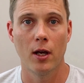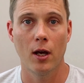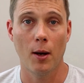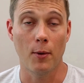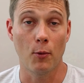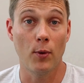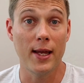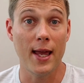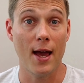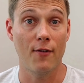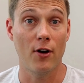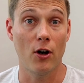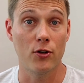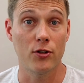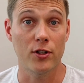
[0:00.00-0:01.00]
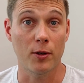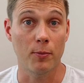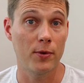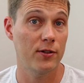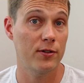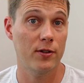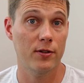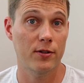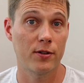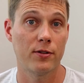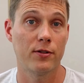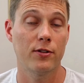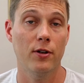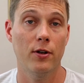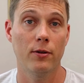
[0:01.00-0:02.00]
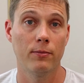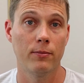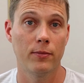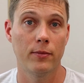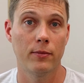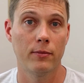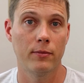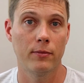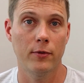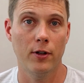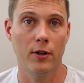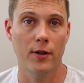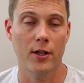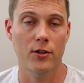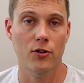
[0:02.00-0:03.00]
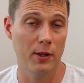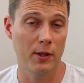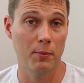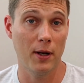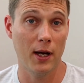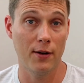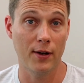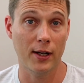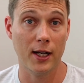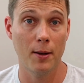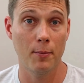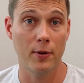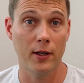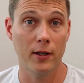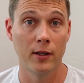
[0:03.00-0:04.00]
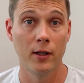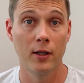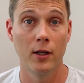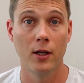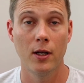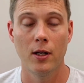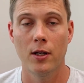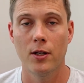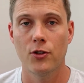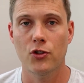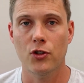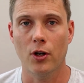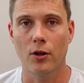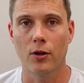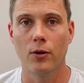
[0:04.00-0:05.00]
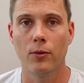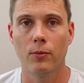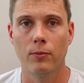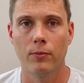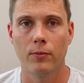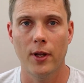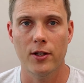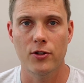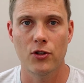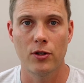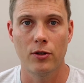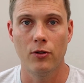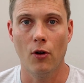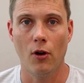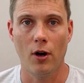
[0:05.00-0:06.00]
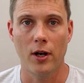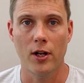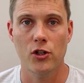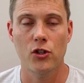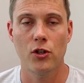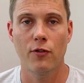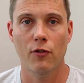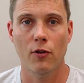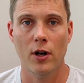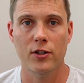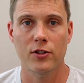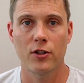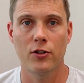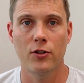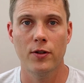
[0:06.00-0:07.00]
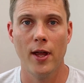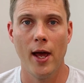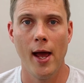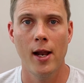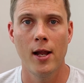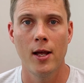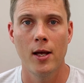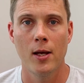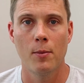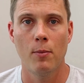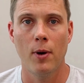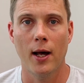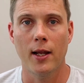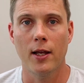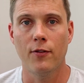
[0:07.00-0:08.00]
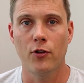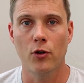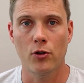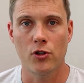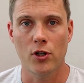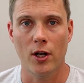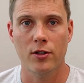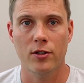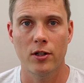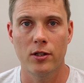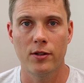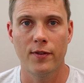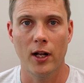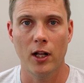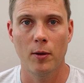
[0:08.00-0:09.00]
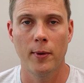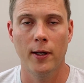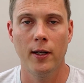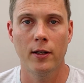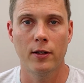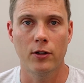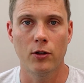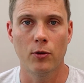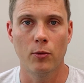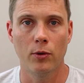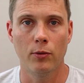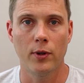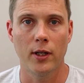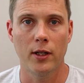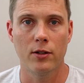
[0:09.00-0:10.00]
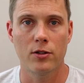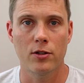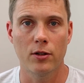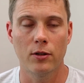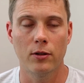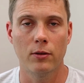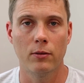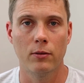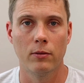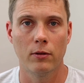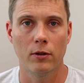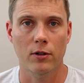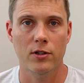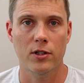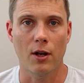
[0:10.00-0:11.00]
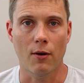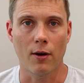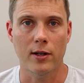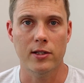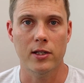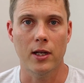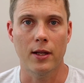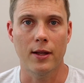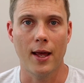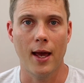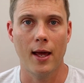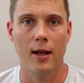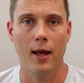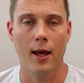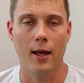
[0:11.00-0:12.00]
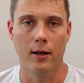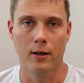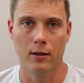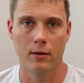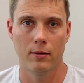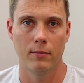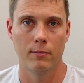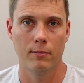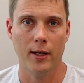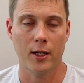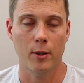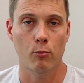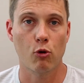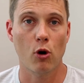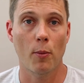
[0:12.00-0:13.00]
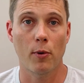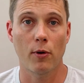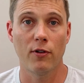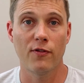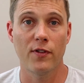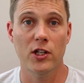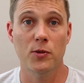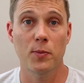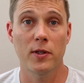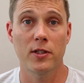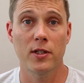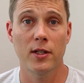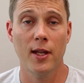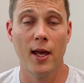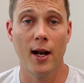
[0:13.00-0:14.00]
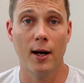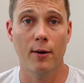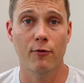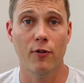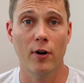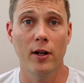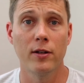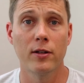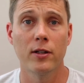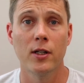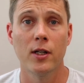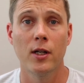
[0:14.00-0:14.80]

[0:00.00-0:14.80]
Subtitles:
We have a hosting business, so that's a big part of our company. So that's not an issue for us to do that. But if you're just a developer, you will need to look seriously at that and make a proper investment in that upfront,